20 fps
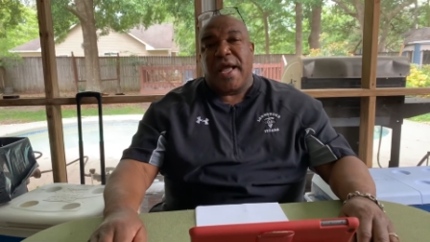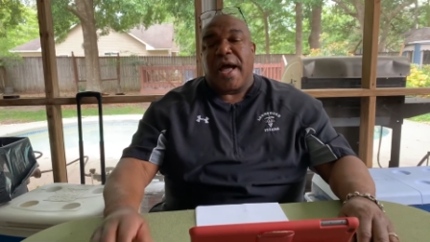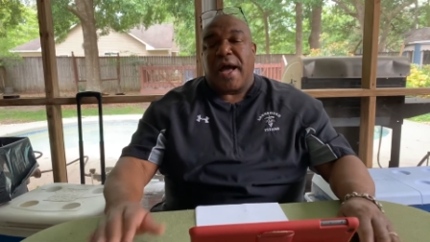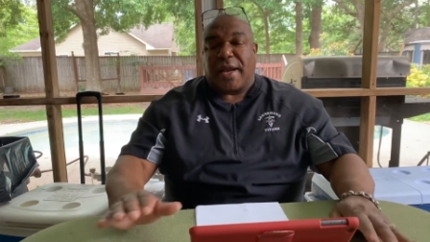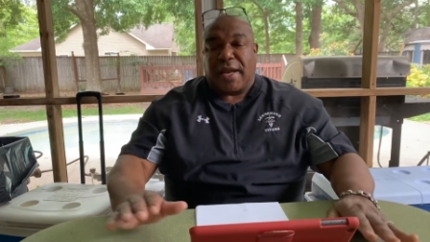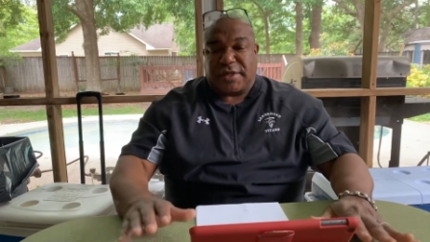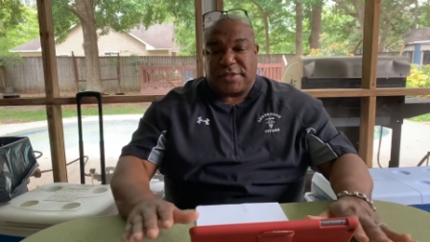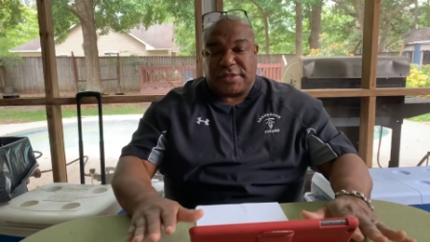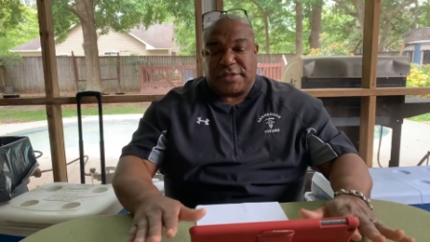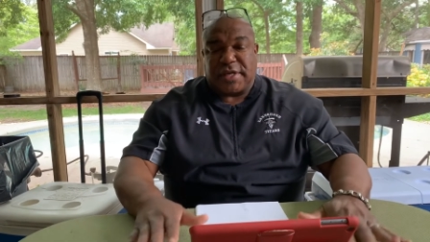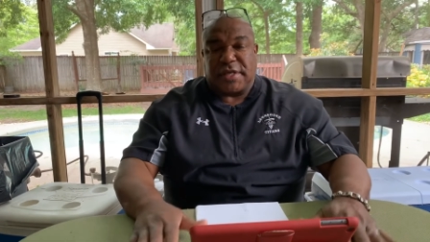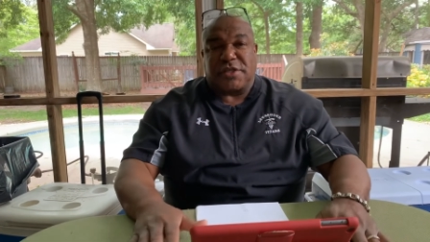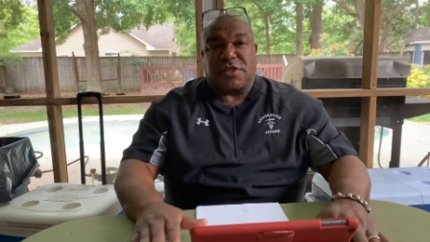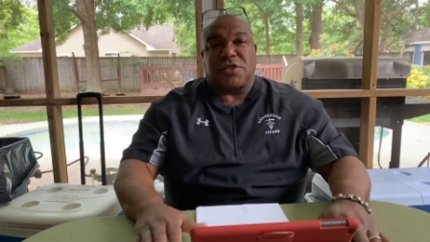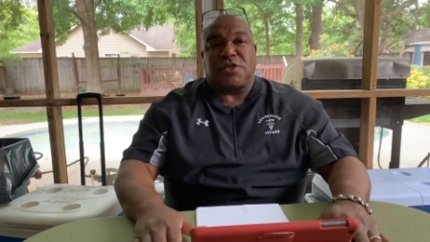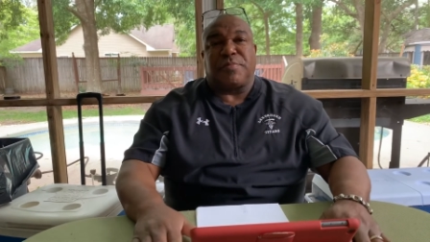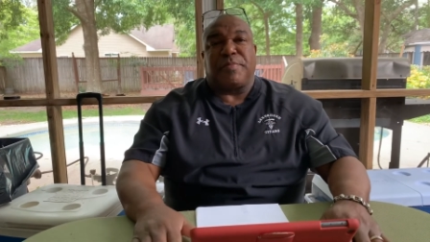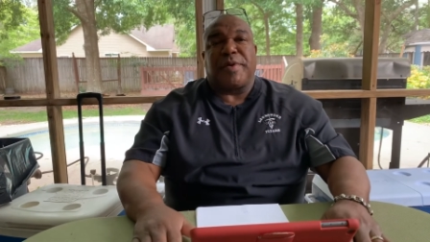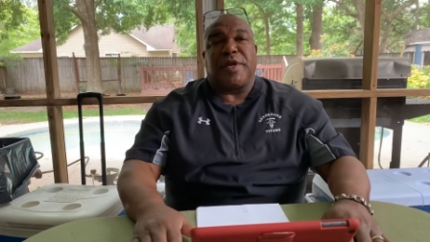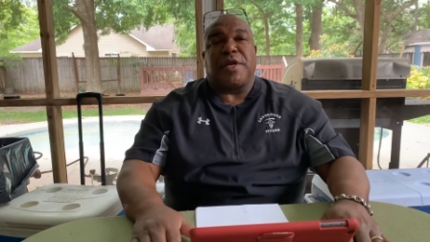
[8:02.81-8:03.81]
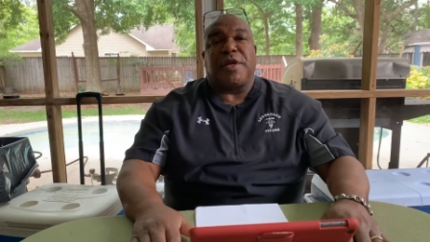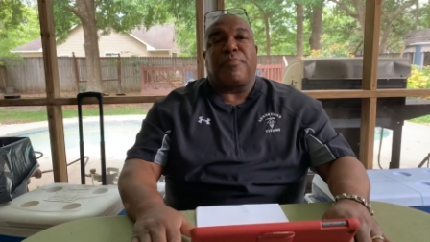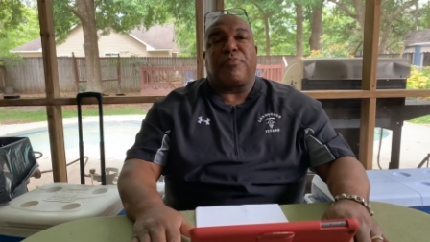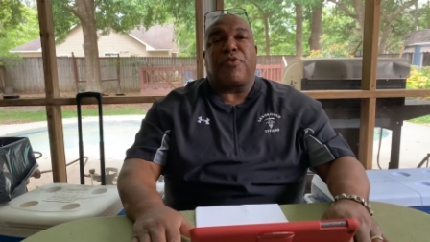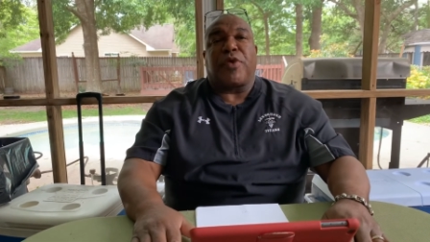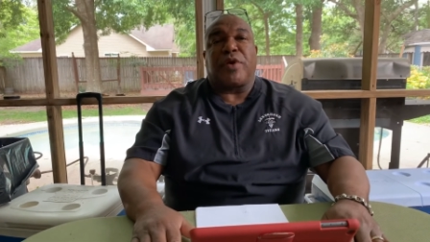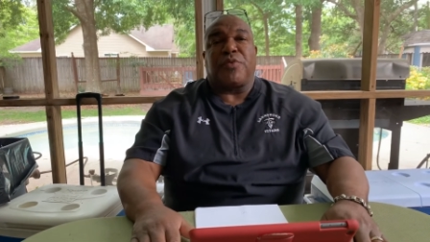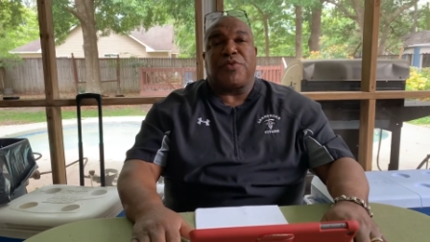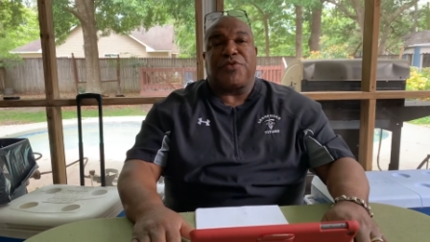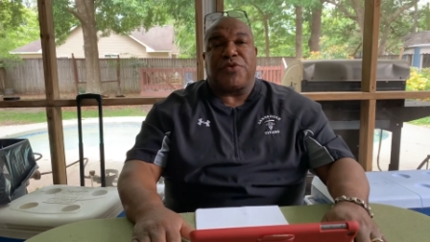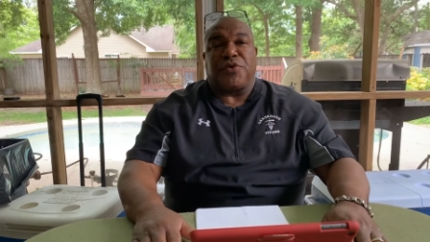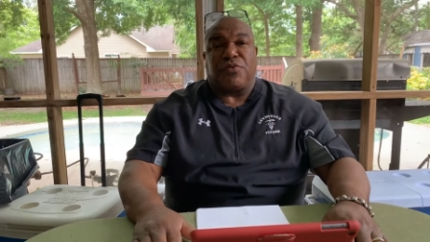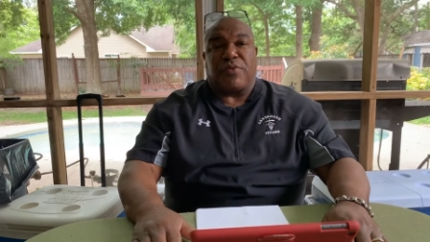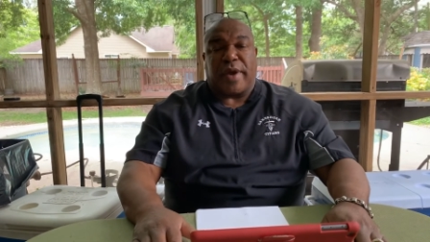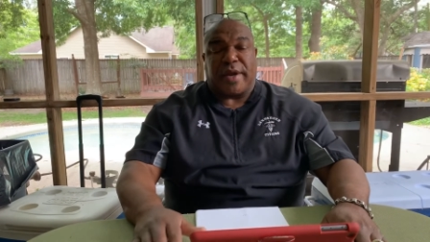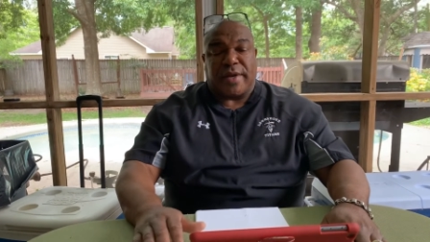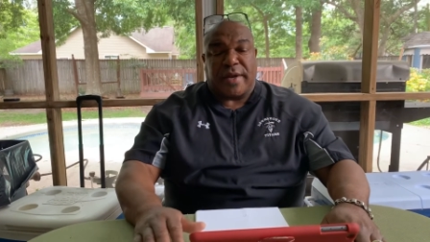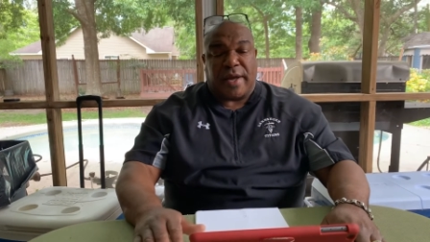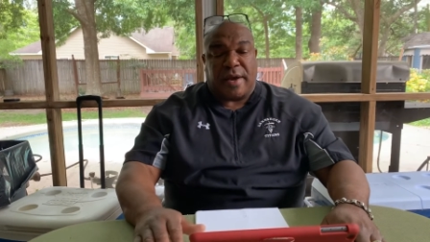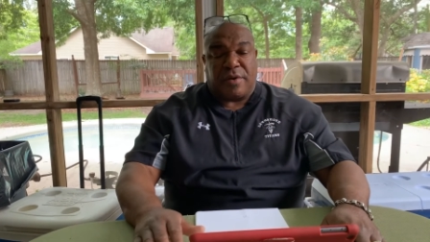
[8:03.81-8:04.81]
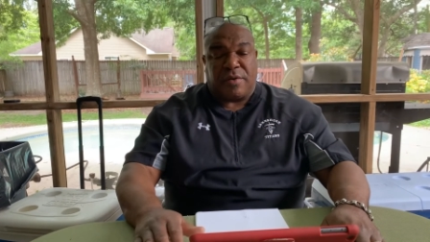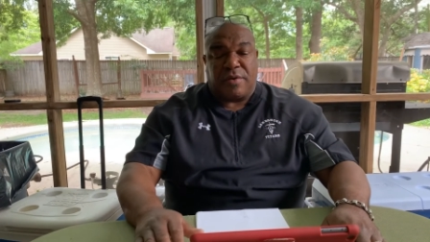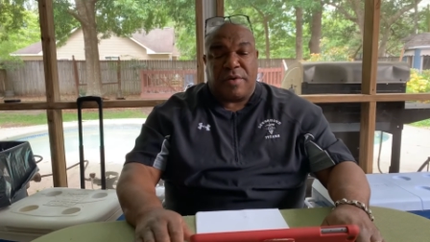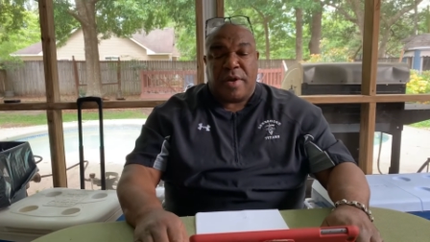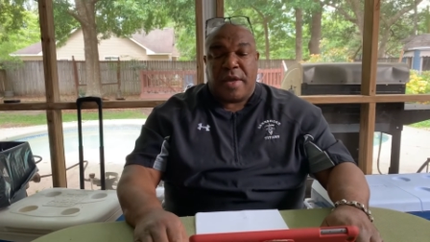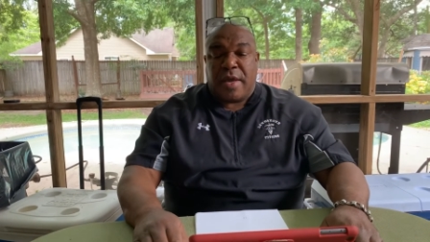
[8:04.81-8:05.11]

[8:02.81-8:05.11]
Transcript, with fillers: I'd like to take just a minute to pray with you right now